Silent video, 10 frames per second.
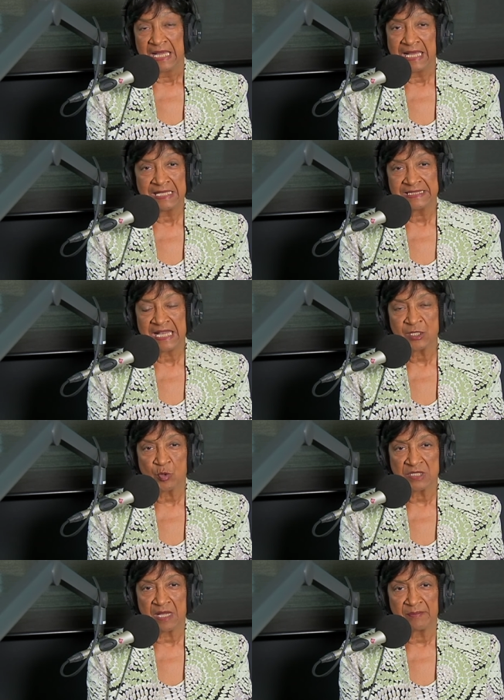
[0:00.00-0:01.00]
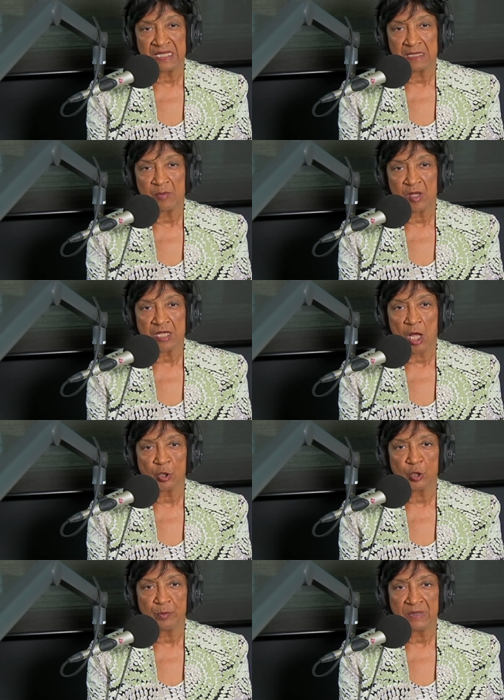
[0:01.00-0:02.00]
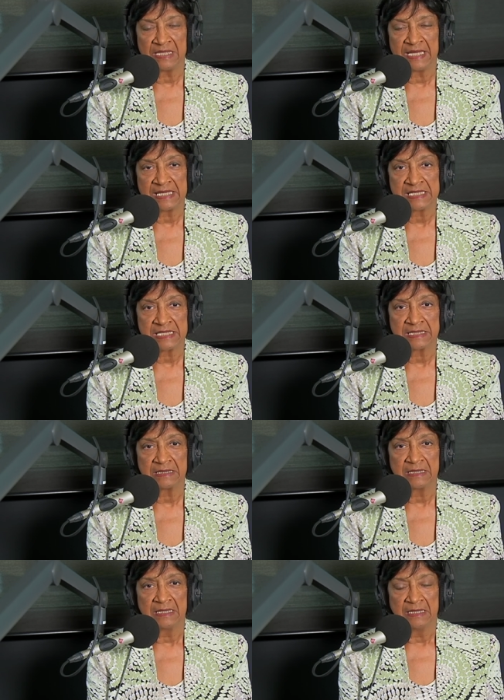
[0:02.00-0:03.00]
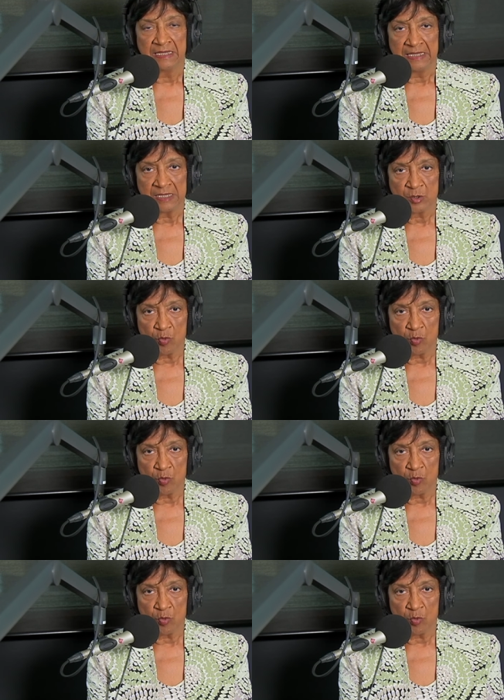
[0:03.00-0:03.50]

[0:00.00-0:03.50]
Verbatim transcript: That's what I mean about how humiliating it